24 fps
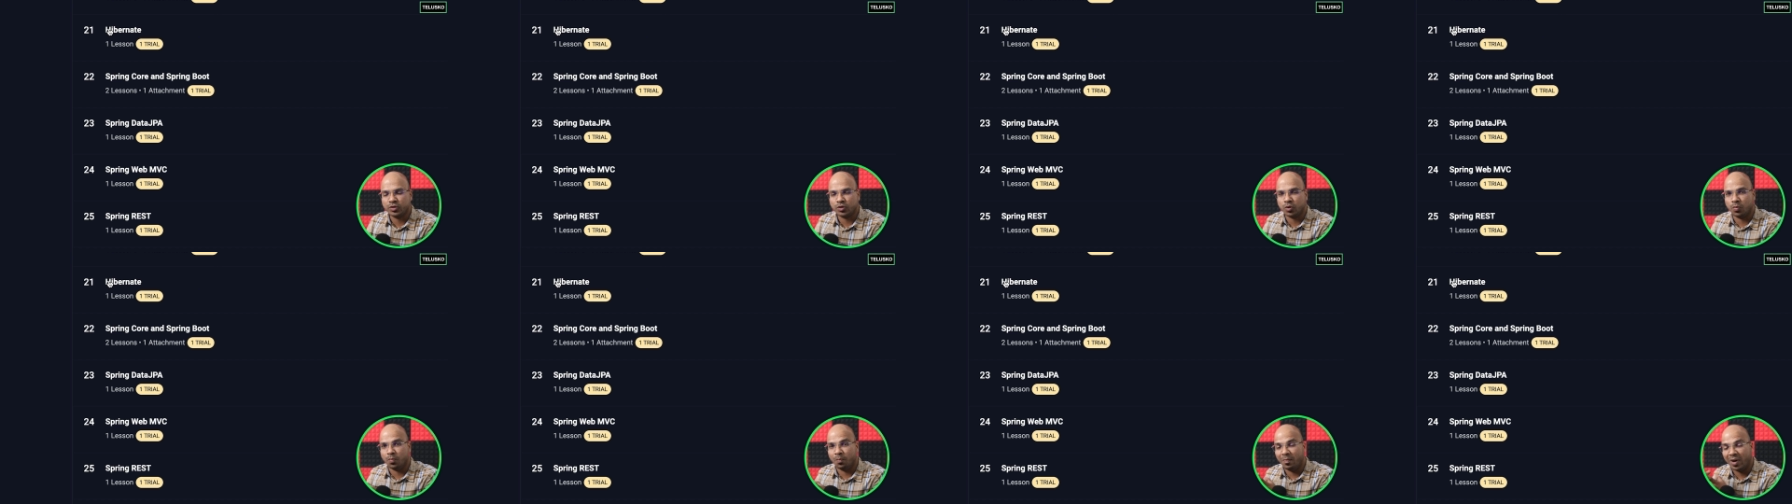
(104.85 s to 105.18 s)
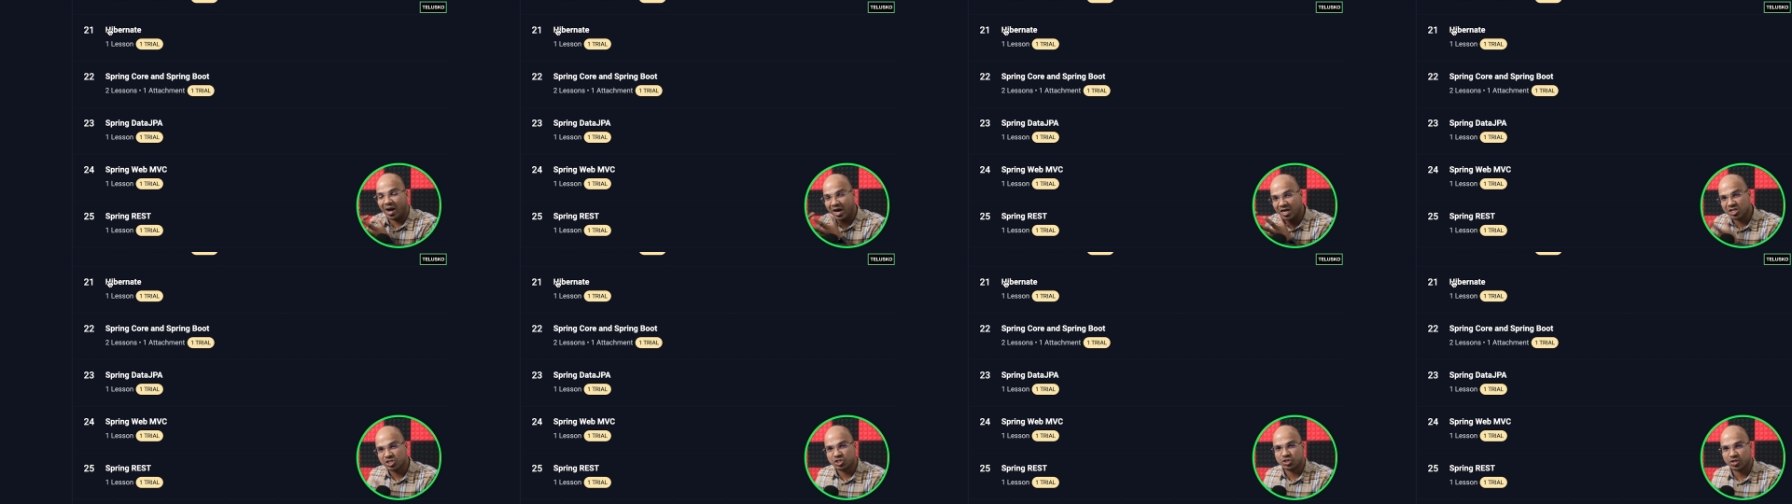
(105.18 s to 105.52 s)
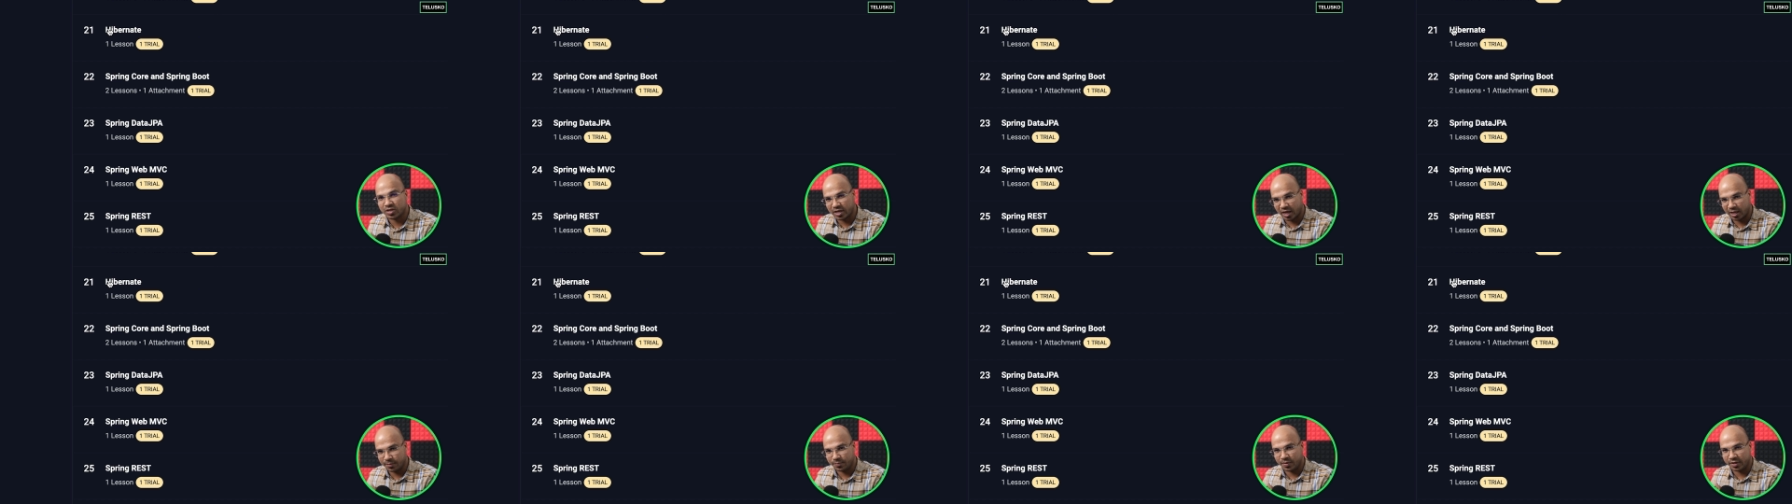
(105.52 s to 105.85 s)
to master
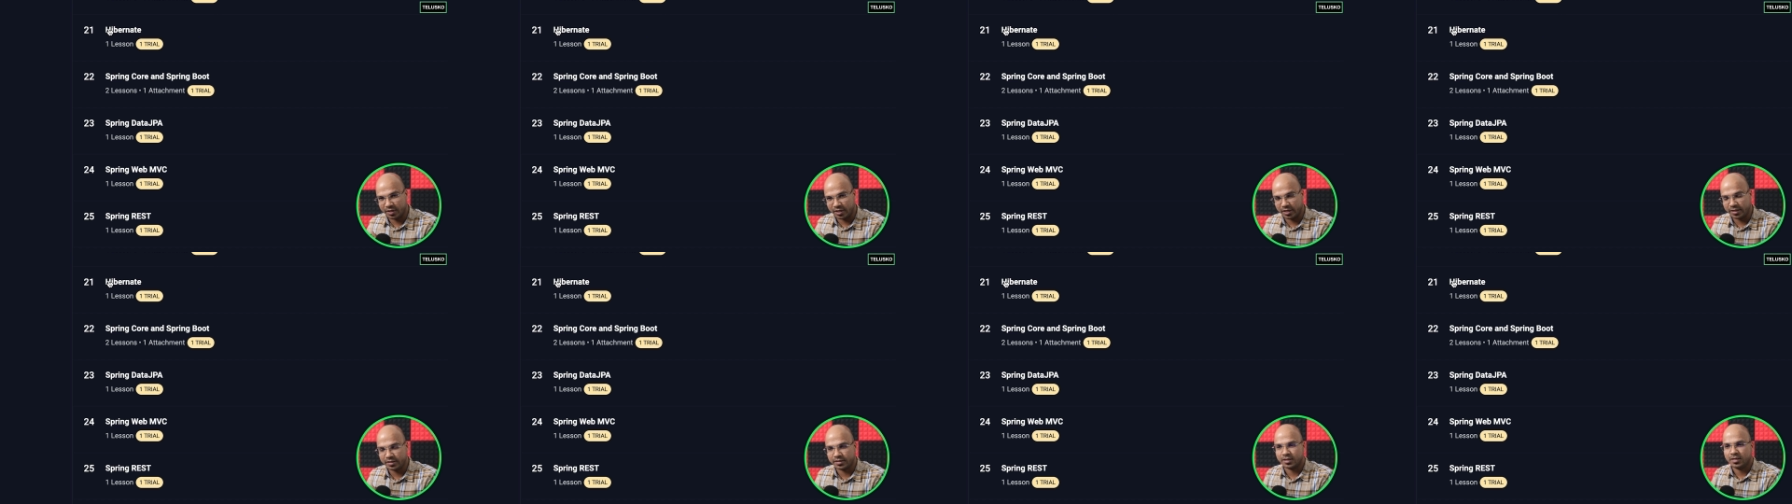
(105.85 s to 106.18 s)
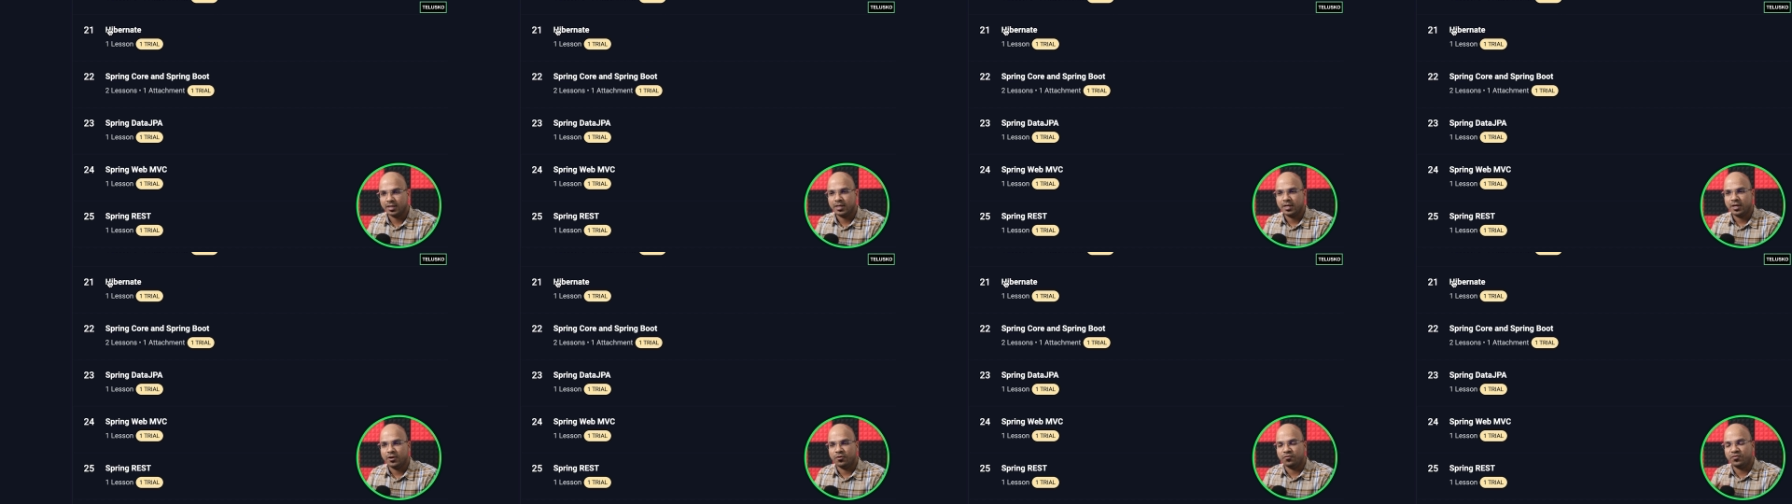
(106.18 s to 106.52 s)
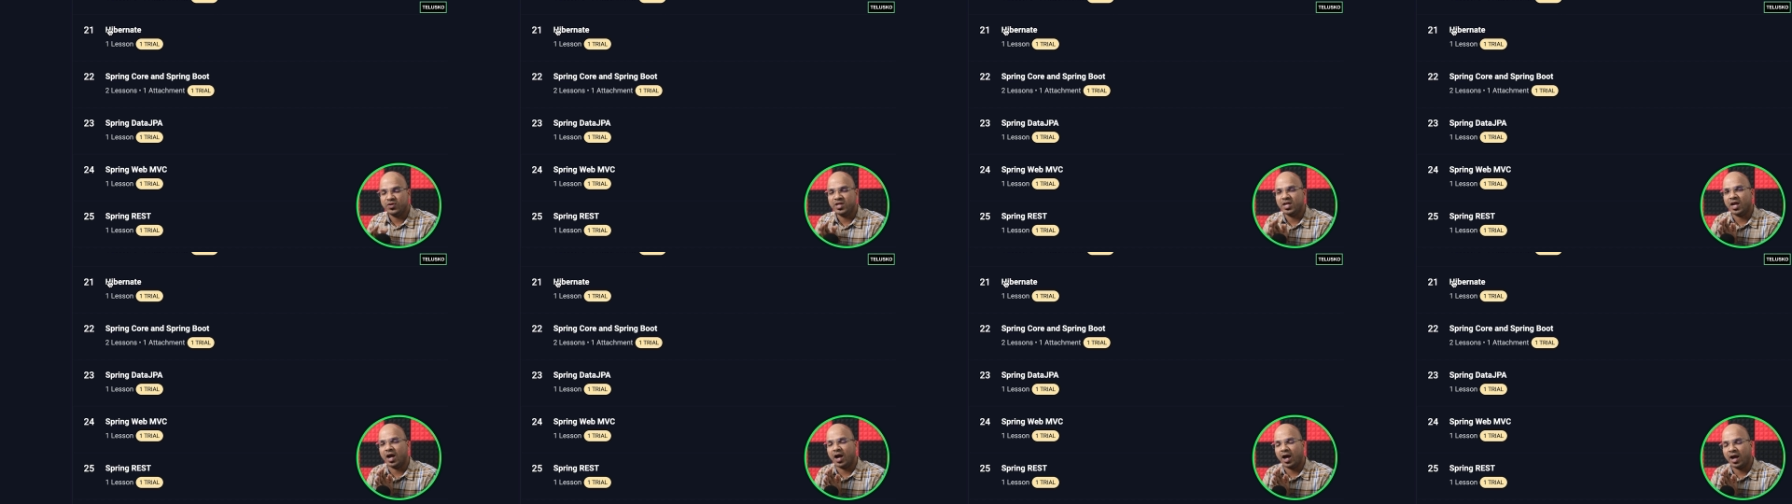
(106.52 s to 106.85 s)
Hibernate,
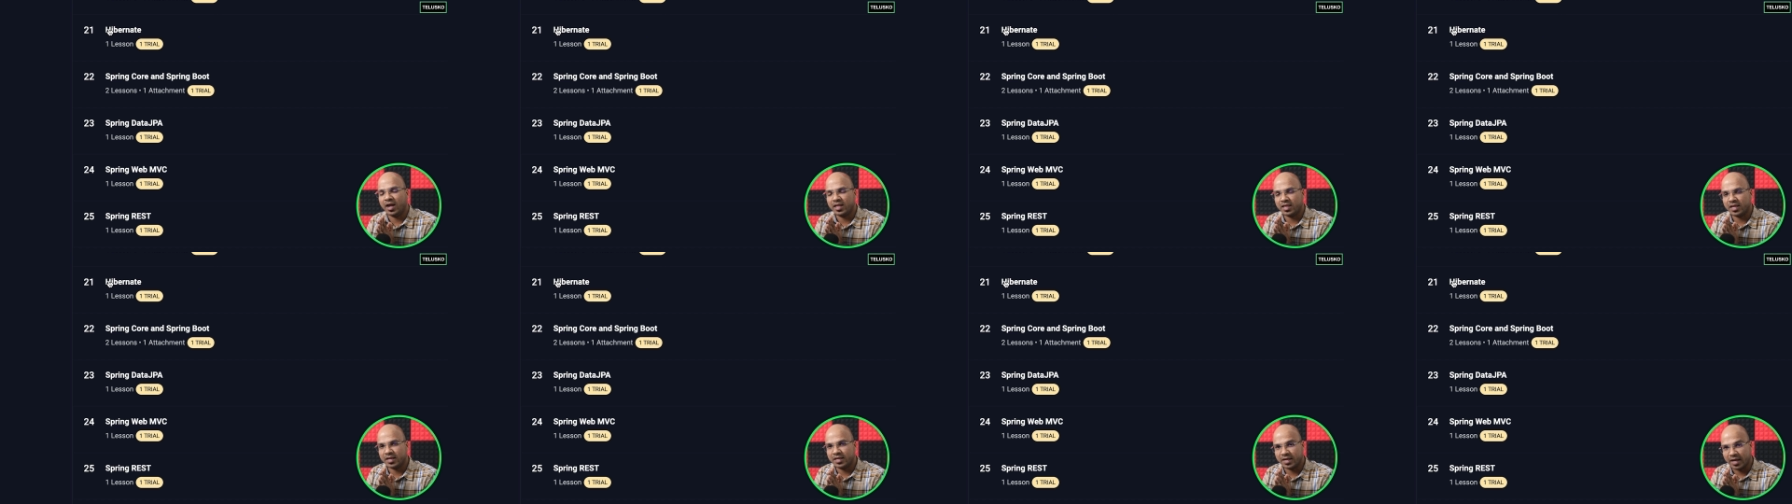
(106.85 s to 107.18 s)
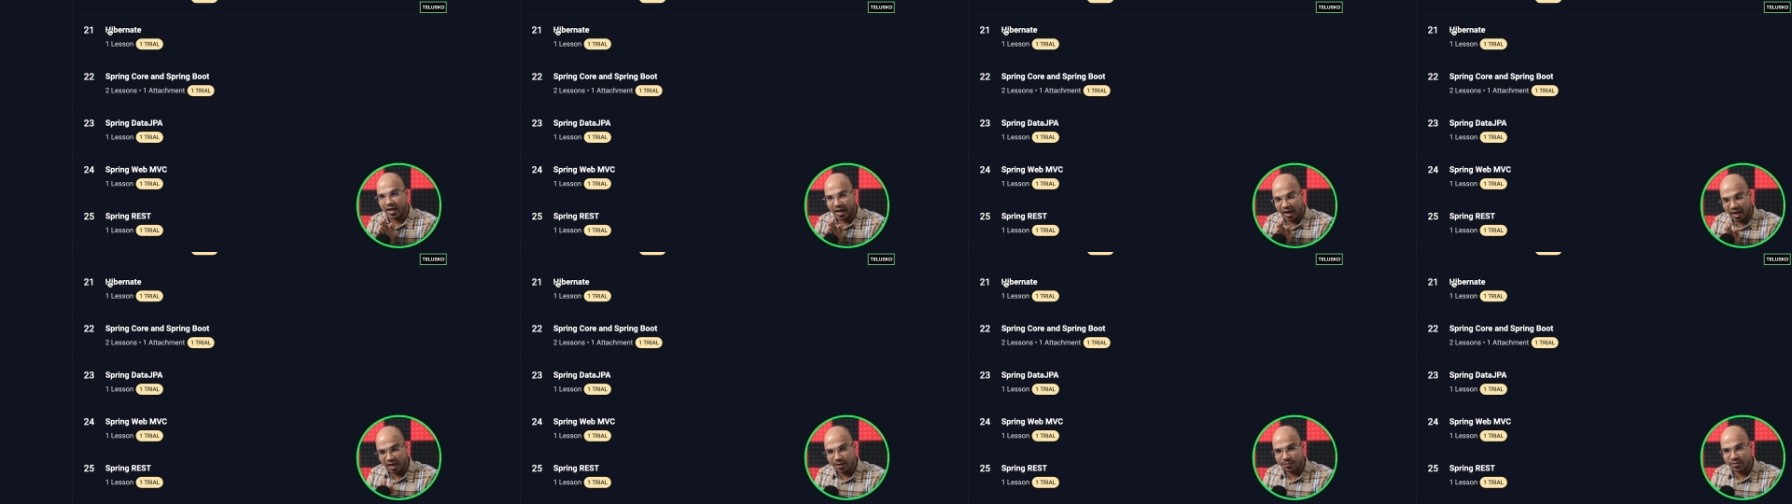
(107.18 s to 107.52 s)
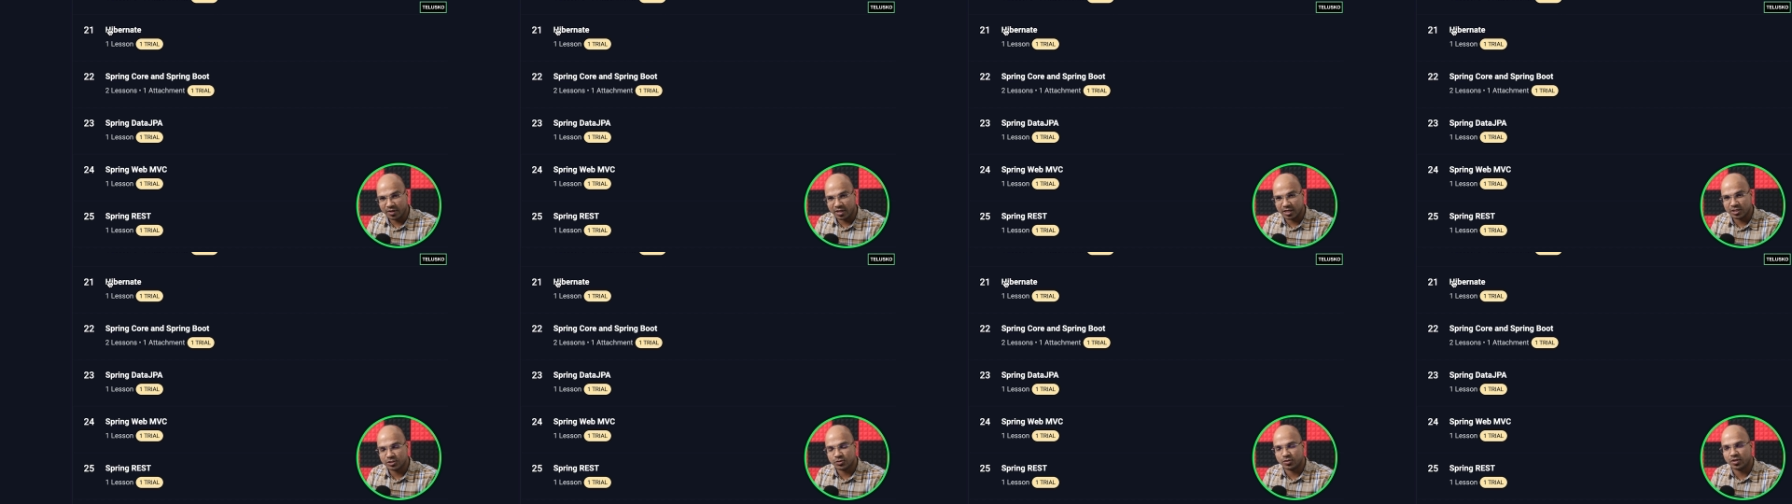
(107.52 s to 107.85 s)
we are learning Hibernate